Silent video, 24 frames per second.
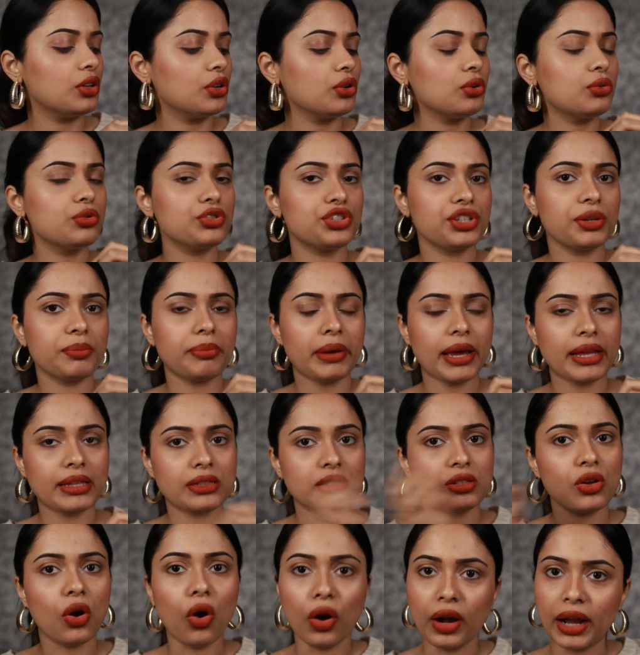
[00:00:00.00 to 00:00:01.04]
cushion
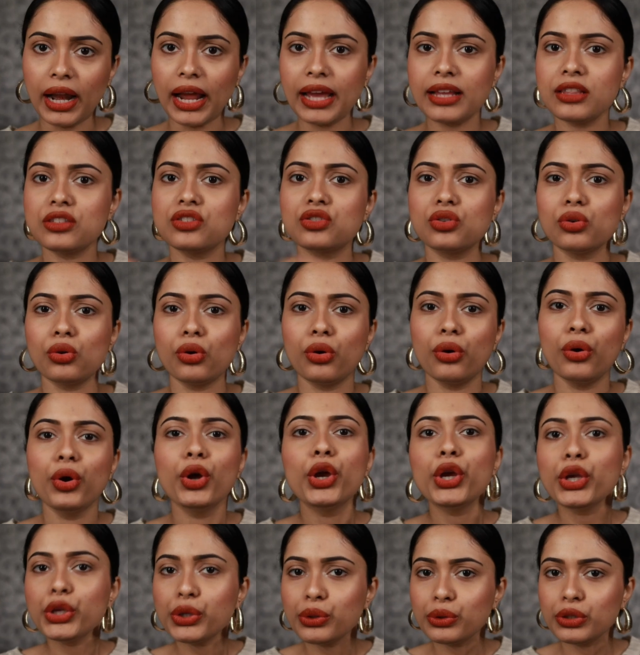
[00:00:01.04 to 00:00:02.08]
pads online, so
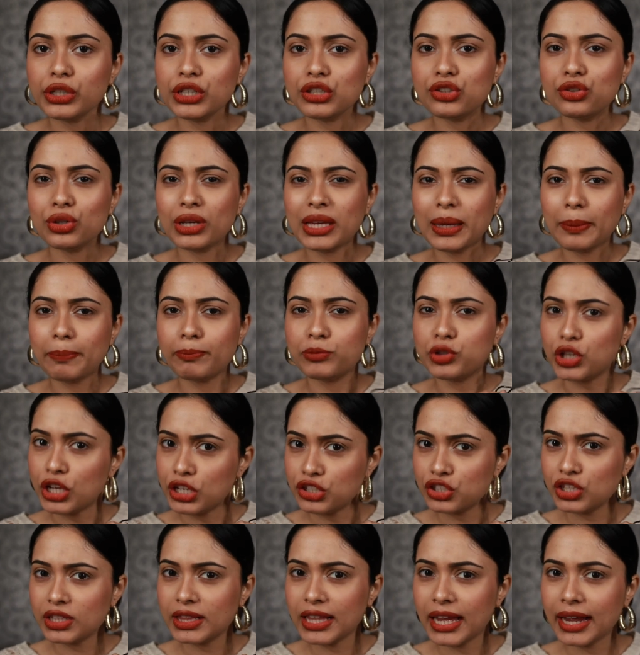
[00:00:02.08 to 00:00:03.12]
you need to keep
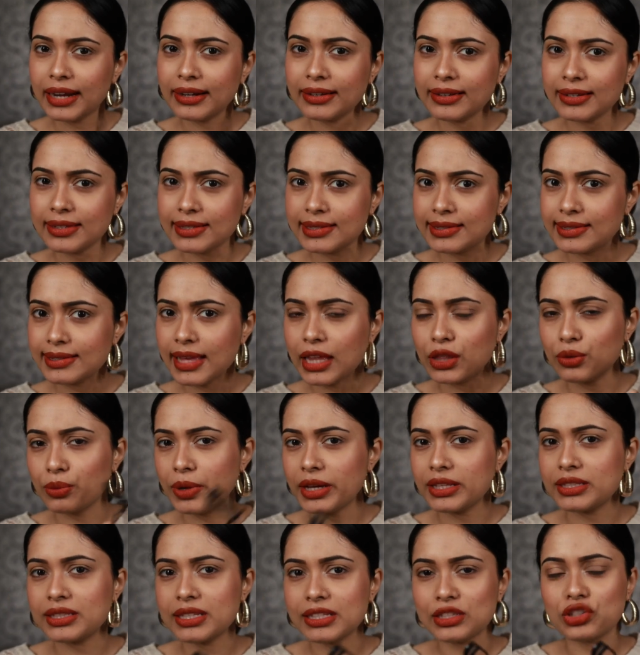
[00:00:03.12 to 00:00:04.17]
changing that because
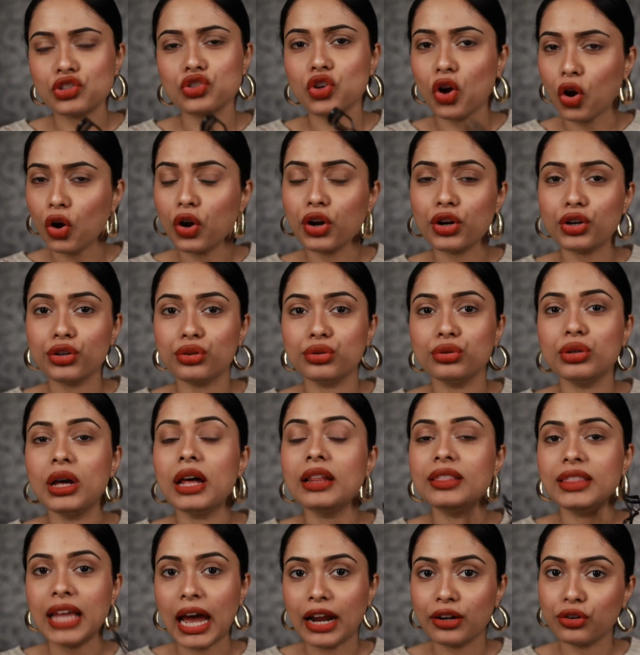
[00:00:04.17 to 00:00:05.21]
otherwise it's not going to do
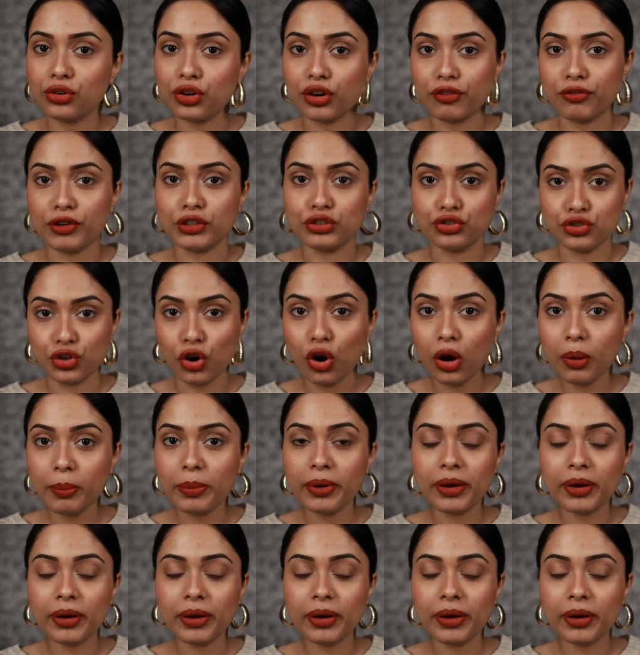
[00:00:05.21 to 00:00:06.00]
that good of a job.